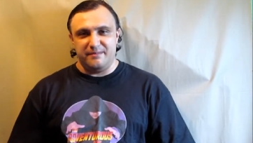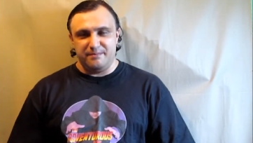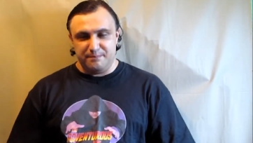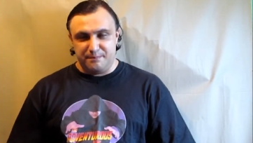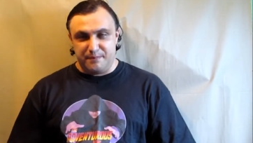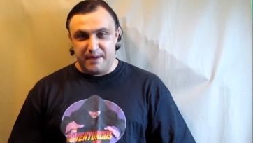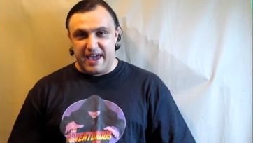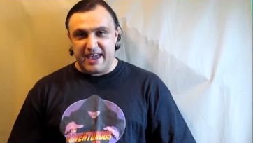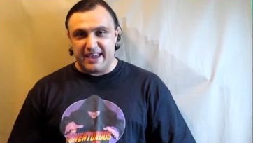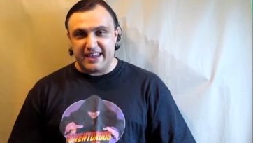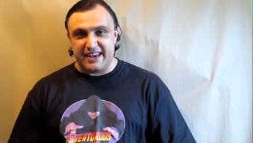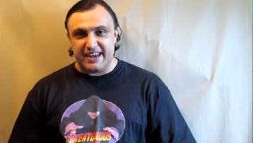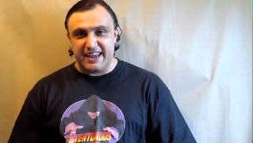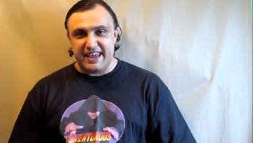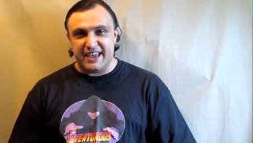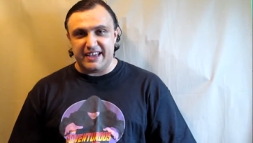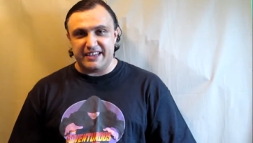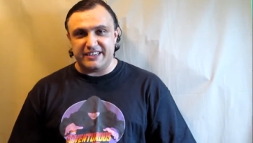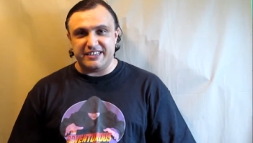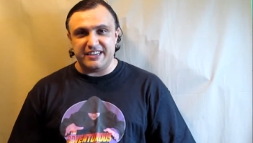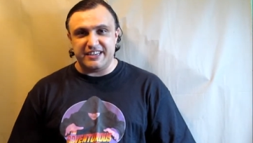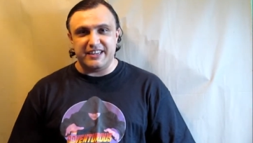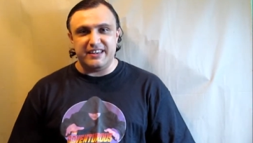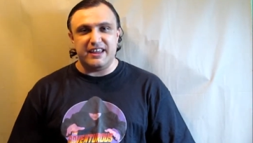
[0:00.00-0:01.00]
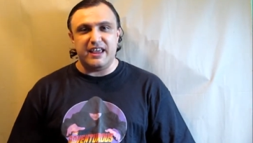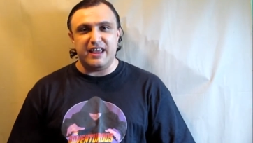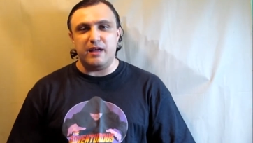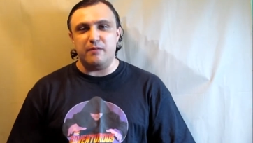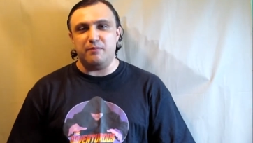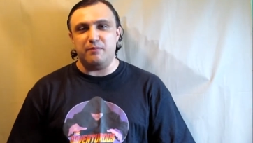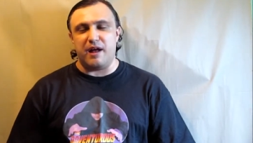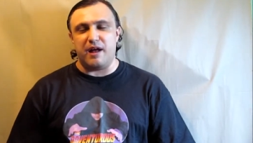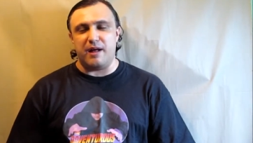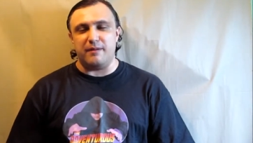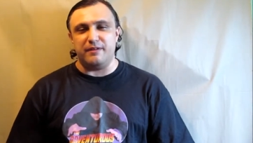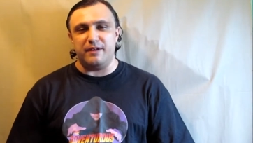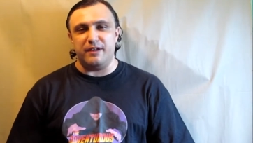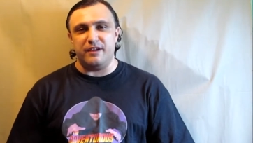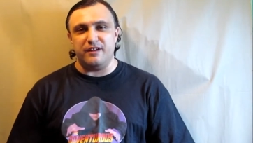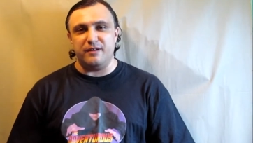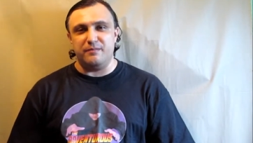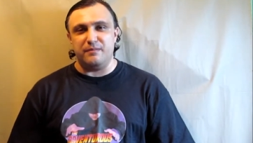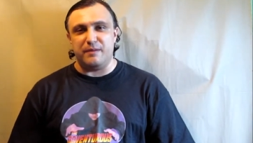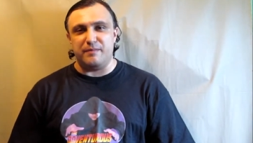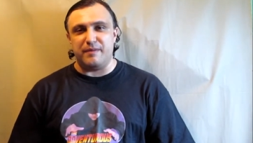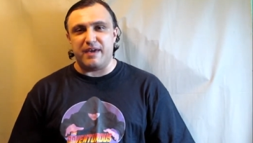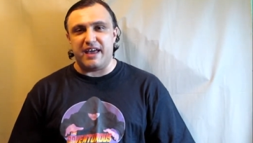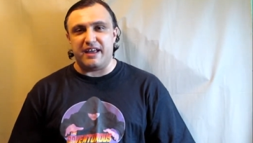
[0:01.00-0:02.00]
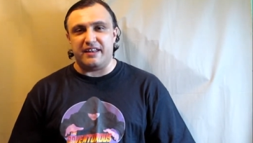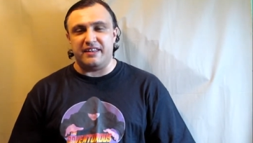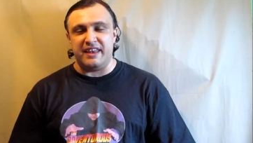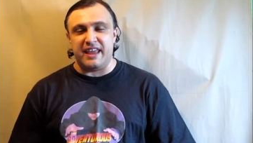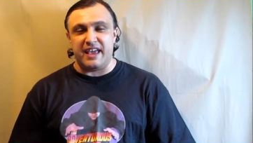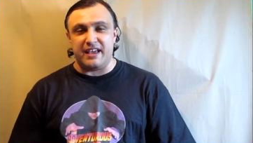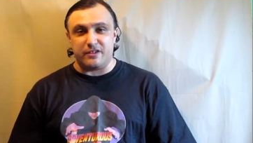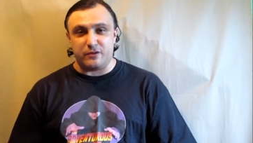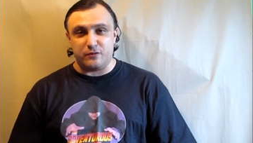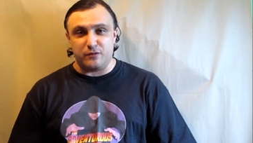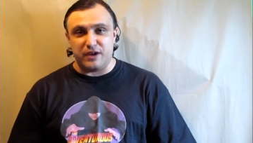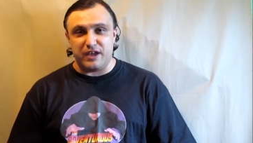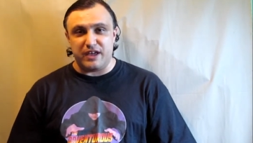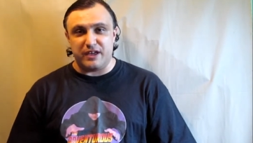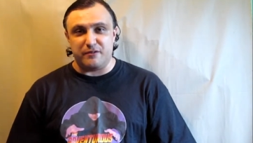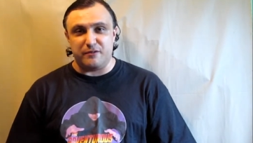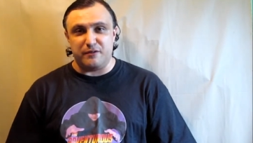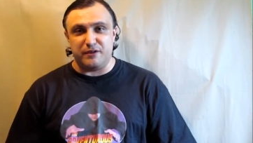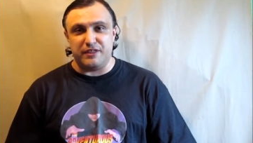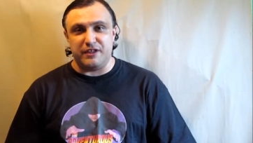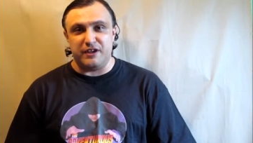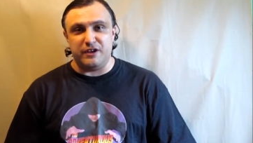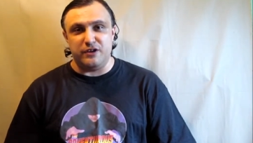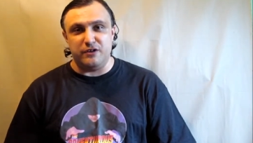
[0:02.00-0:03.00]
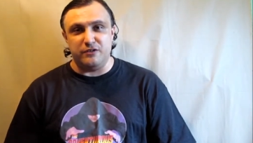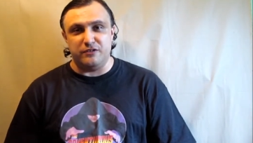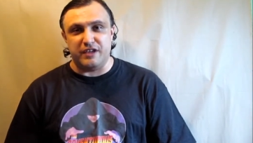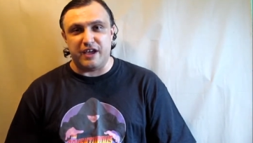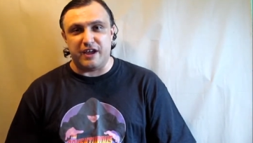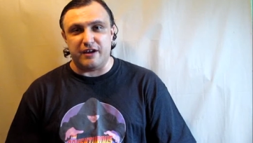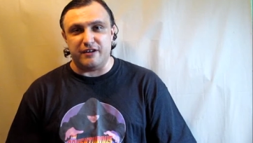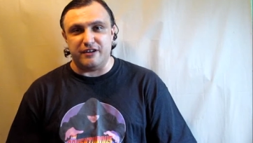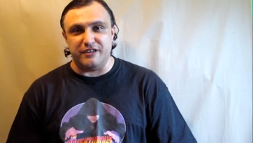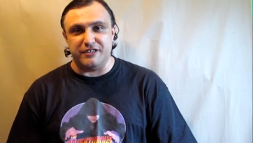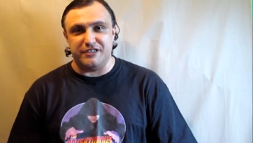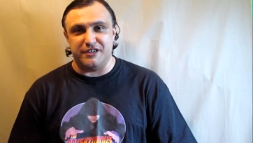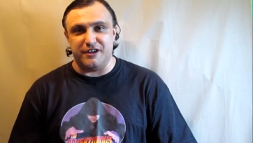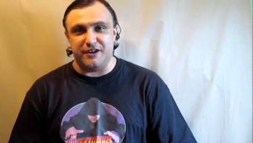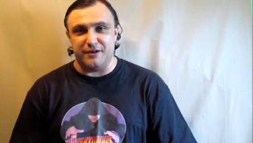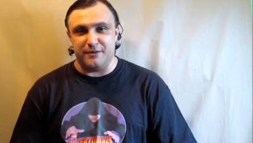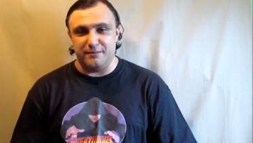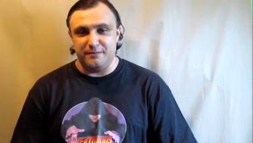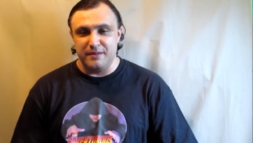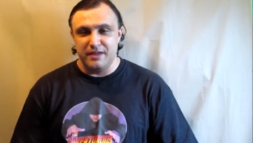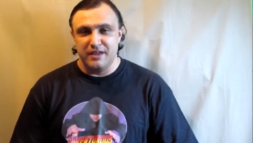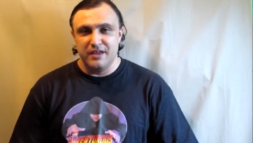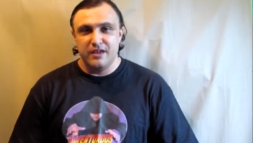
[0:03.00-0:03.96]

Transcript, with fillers: Back in action, and probably going to be back next week with a new Tara show.